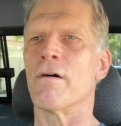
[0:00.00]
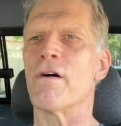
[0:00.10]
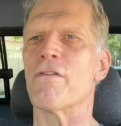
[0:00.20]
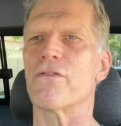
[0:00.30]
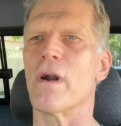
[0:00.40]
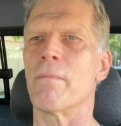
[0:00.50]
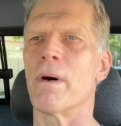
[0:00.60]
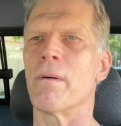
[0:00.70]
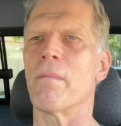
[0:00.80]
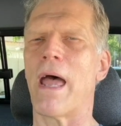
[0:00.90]

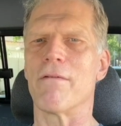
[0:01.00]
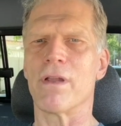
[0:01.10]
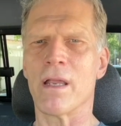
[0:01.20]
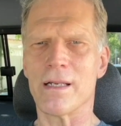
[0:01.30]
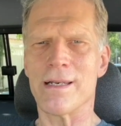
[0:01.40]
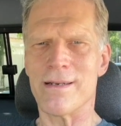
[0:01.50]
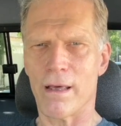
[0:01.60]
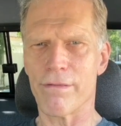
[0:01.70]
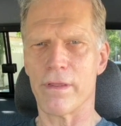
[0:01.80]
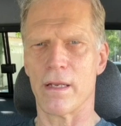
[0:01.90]
From having
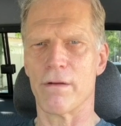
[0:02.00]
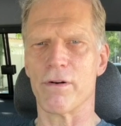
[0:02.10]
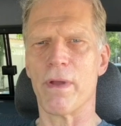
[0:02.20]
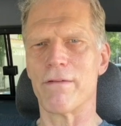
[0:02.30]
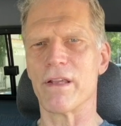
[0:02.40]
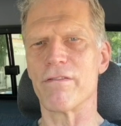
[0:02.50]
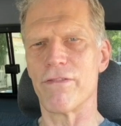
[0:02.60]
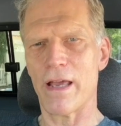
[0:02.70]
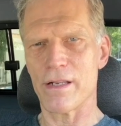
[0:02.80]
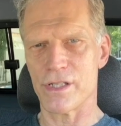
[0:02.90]
nothing, from having
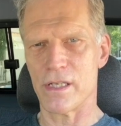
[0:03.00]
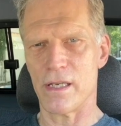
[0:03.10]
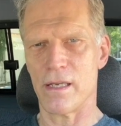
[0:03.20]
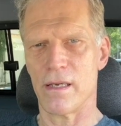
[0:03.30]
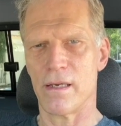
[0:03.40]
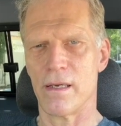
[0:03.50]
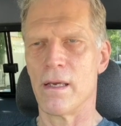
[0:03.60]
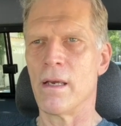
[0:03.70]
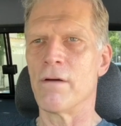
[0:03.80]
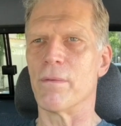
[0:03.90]
fantasy,
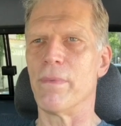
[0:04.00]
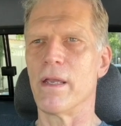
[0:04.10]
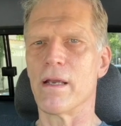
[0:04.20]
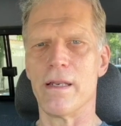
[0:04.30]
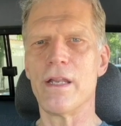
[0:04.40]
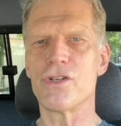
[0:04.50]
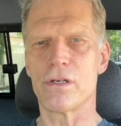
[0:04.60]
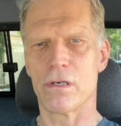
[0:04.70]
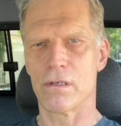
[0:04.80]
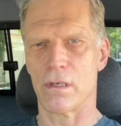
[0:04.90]
from being a Ninja
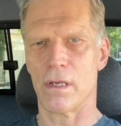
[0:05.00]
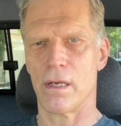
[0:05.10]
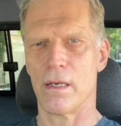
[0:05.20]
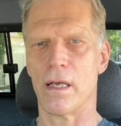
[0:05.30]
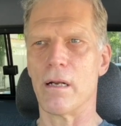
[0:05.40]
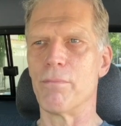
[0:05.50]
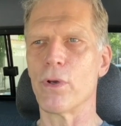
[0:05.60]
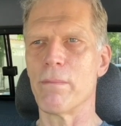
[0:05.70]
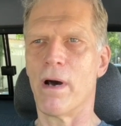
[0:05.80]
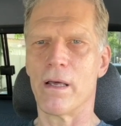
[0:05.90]
Turtle and a
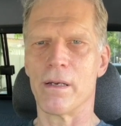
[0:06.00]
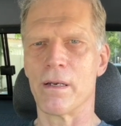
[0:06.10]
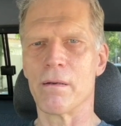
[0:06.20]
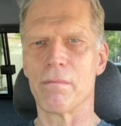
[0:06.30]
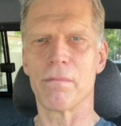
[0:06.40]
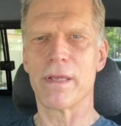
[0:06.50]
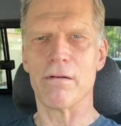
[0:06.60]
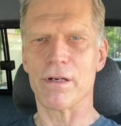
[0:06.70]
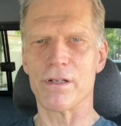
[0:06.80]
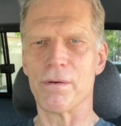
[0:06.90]
Pokemon
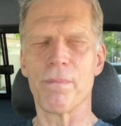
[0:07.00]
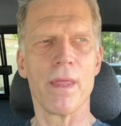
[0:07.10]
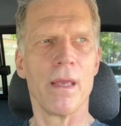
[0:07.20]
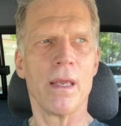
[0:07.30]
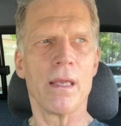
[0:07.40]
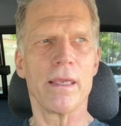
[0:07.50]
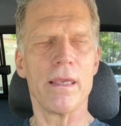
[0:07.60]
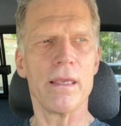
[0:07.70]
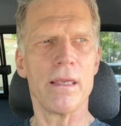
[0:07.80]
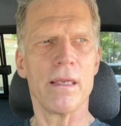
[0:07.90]
character,
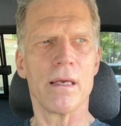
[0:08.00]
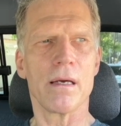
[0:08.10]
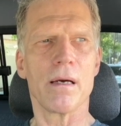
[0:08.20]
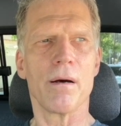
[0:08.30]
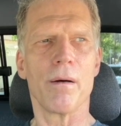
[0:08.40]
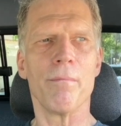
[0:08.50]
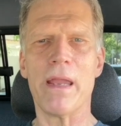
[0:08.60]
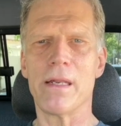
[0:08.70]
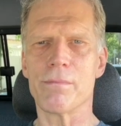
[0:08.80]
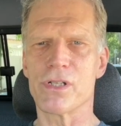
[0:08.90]
he
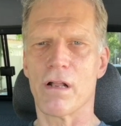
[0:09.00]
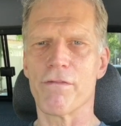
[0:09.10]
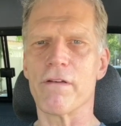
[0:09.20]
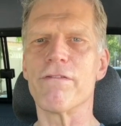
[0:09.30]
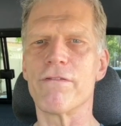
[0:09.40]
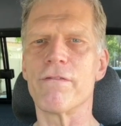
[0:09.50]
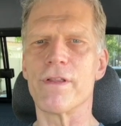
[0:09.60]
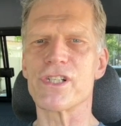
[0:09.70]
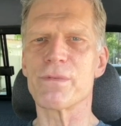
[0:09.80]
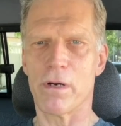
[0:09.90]
made himself
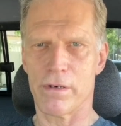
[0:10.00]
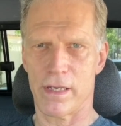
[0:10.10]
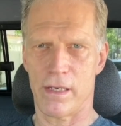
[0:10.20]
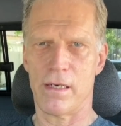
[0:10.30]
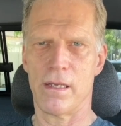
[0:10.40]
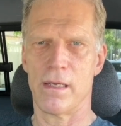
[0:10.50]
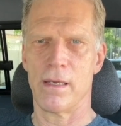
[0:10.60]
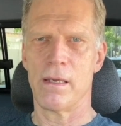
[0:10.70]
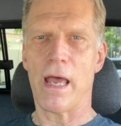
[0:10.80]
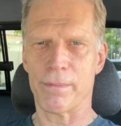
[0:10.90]
the smart kid
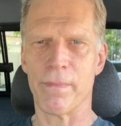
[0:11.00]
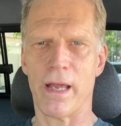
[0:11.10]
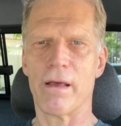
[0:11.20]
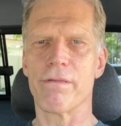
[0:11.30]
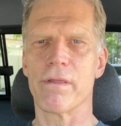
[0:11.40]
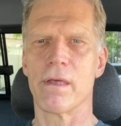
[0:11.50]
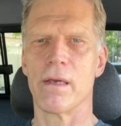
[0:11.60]
at math.